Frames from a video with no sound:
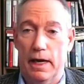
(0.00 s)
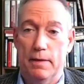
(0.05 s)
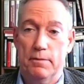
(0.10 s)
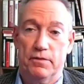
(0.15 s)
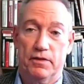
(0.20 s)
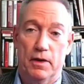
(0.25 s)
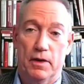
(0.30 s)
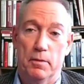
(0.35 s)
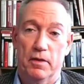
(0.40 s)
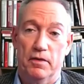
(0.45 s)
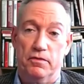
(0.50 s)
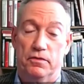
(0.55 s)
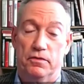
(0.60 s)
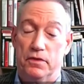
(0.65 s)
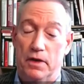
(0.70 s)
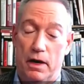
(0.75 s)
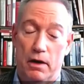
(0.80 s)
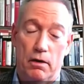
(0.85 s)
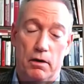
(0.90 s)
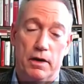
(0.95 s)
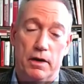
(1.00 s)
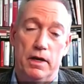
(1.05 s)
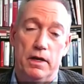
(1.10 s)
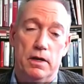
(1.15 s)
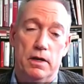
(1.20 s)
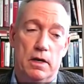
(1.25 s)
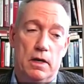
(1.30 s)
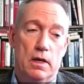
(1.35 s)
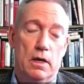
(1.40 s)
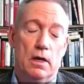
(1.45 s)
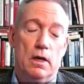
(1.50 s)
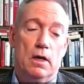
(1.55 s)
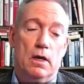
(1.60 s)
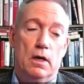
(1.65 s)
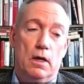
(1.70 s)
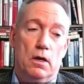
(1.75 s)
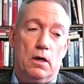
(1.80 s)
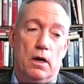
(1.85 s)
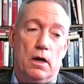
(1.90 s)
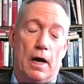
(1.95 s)
came from a very
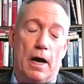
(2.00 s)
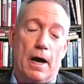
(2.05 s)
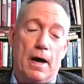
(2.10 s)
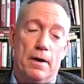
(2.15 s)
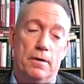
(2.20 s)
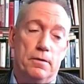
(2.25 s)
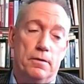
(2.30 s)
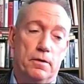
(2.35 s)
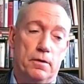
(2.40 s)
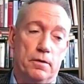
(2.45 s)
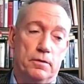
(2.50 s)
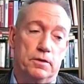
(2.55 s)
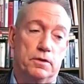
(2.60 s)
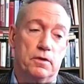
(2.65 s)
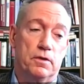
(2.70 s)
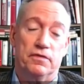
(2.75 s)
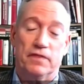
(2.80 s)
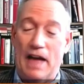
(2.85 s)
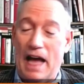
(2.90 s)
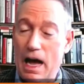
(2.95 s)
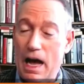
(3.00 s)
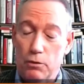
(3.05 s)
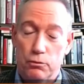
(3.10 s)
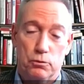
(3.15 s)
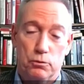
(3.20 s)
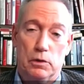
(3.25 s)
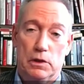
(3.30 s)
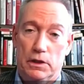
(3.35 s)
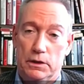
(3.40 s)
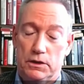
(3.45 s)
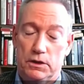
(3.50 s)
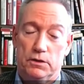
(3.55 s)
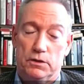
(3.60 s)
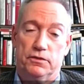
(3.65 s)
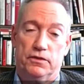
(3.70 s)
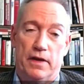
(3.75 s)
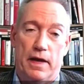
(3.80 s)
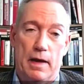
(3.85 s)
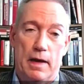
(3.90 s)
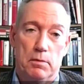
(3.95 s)
devout
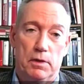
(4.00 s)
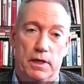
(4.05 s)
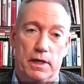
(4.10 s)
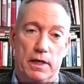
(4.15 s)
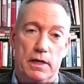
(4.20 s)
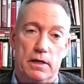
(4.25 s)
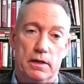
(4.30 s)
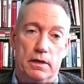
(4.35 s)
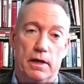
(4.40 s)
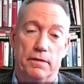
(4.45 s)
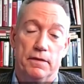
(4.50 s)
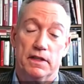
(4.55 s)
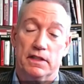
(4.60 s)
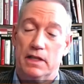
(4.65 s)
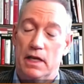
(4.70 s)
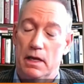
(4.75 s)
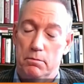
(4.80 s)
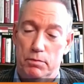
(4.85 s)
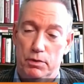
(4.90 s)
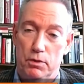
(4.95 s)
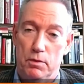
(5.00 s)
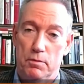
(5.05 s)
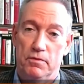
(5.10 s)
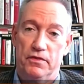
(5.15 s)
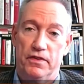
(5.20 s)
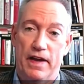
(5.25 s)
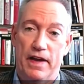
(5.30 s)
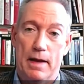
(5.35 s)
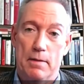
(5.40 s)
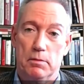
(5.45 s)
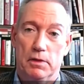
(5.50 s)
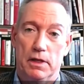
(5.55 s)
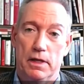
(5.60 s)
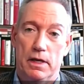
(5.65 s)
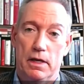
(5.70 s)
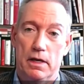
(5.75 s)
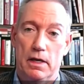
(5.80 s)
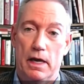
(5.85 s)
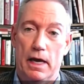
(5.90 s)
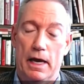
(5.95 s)
religious family, the Ten Boom
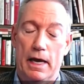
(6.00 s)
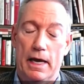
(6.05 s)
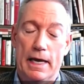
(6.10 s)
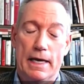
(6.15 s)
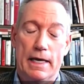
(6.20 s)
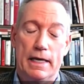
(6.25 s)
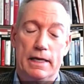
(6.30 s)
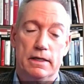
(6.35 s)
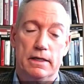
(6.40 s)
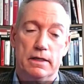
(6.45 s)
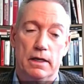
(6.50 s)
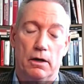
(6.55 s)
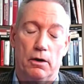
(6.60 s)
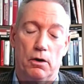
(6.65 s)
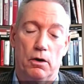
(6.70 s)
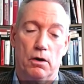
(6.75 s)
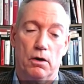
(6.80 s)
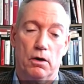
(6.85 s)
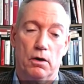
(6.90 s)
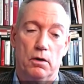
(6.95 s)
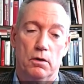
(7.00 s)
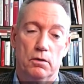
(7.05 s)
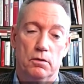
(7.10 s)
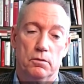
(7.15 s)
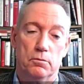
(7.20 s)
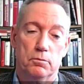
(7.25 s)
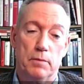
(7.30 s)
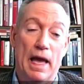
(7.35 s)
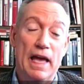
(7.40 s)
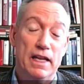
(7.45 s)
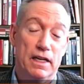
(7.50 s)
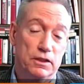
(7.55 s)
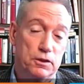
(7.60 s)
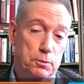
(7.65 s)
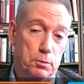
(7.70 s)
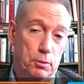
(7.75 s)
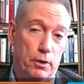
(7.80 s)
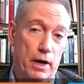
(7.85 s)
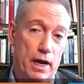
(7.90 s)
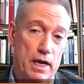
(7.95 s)
family. And her main
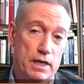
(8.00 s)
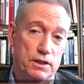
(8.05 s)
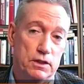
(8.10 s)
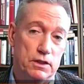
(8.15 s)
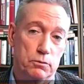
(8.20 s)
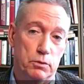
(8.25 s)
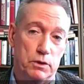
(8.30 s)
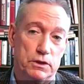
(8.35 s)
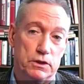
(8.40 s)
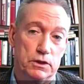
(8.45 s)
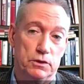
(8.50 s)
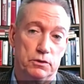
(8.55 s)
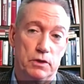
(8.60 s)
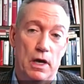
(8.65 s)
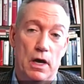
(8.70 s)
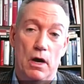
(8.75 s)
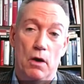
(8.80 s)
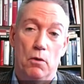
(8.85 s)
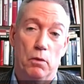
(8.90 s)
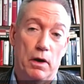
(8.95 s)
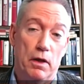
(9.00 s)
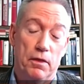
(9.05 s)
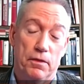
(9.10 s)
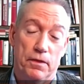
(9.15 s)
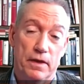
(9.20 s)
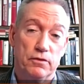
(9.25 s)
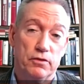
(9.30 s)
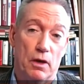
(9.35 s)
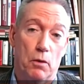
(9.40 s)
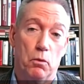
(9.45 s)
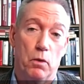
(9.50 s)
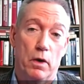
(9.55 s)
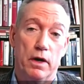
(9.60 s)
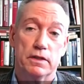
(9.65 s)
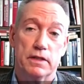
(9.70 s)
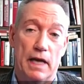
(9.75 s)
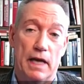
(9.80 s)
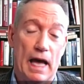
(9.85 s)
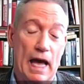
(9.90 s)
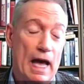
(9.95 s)
inspiration, which is one of the things I
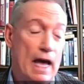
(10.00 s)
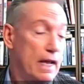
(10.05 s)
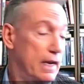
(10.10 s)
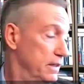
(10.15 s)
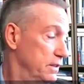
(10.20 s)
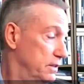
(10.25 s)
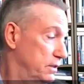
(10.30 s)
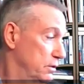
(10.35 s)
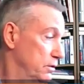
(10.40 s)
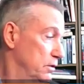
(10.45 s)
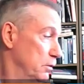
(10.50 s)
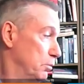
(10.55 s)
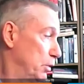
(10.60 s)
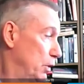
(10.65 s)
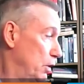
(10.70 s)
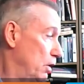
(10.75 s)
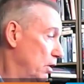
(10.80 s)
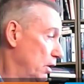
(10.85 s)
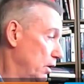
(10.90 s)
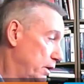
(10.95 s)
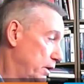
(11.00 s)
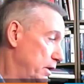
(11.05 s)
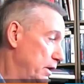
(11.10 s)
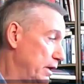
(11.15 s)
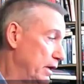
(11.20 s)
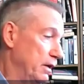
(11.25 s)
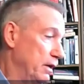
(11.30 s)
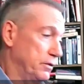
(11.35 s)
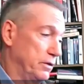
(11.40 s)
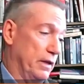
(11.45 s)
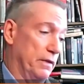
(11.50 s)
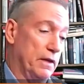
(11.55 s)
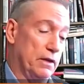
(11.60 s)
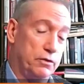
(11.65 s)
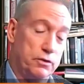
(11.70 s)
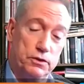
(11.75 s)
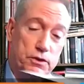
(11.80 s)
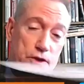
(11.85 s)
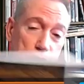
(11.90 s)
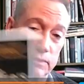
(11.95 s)
wanted to add into the book, is, and
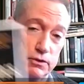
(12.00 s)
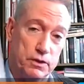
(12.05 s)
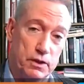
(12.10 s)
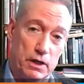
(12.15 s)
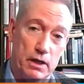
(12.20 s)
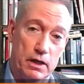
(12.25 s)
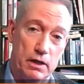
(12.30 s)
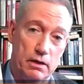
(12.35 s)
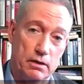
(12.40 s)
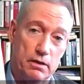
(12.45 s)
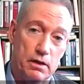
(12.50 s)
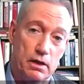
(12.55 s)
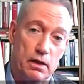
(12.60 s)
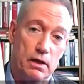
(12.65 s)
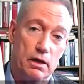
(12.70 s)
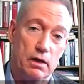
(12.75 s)
this is just the